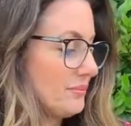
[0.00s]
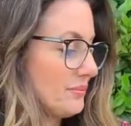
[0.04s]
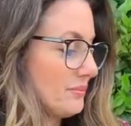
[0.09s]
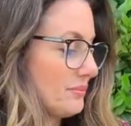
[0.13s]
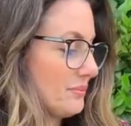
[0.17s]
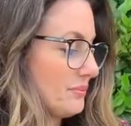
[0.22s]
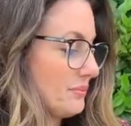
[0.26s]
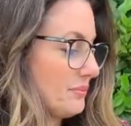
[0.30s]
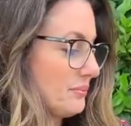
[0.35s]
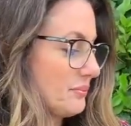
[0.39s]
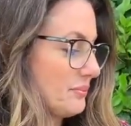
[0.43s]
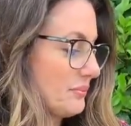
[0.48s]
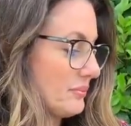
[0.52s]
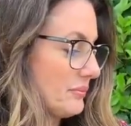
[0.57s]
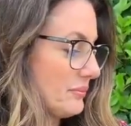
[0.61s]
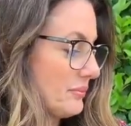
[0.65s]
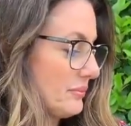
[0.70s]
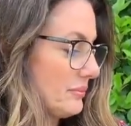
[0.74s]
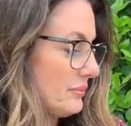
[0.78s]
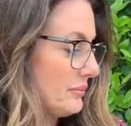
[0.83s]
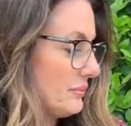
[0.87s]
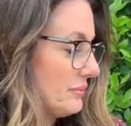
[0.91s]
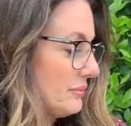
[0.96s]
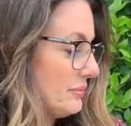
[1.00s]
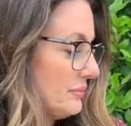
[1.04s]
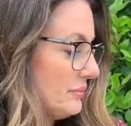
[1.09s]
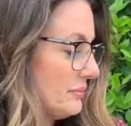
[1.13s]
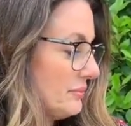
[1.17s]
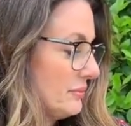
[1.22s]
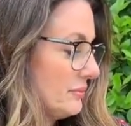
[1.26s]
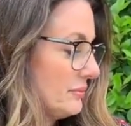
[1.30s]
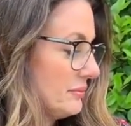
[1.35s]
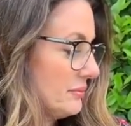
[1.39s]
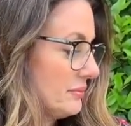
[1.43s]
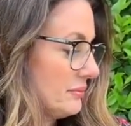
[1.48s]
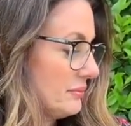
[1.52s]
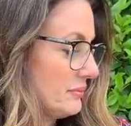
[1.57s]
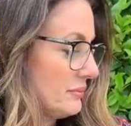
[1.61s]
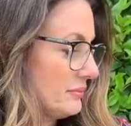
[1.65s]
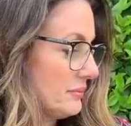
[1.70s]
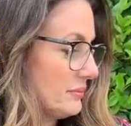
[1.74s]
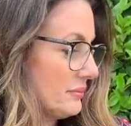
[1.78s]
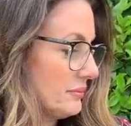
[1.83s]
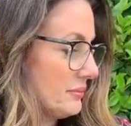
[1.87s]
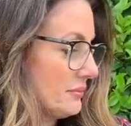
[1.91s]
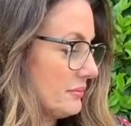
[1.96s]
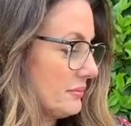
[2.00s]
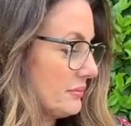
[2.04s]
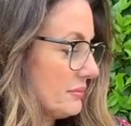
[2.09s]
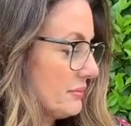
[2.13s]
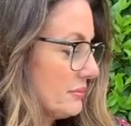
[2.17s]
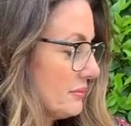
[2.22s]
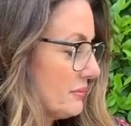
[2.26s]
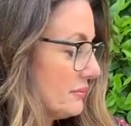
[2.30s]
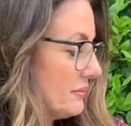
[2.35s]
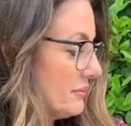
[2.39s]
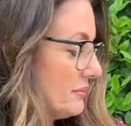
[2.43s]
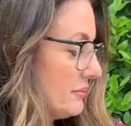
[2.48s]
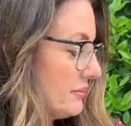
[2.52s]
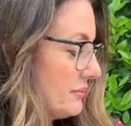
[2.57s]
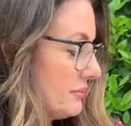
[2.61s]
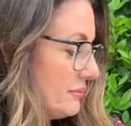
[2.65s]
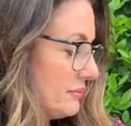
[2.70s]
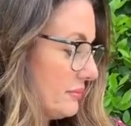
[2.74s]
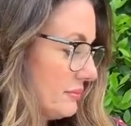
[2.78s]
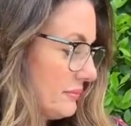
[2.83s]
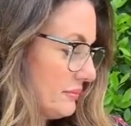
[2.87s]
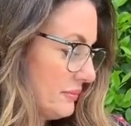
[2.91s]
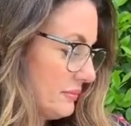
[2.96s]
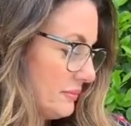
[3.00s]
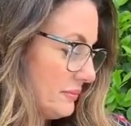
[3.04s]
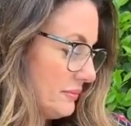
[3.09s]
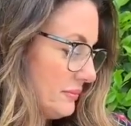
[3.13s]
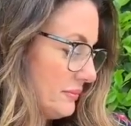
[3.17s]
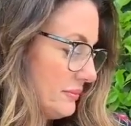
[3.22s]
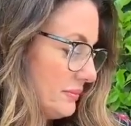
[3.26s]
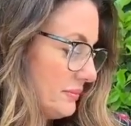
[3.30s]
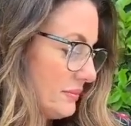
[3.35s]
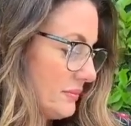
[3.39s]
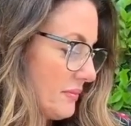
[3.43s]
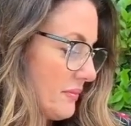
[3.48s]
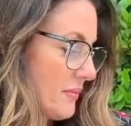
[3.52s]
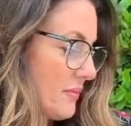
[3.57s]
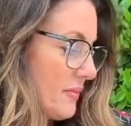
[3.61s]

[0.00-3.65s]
Nobody speaks.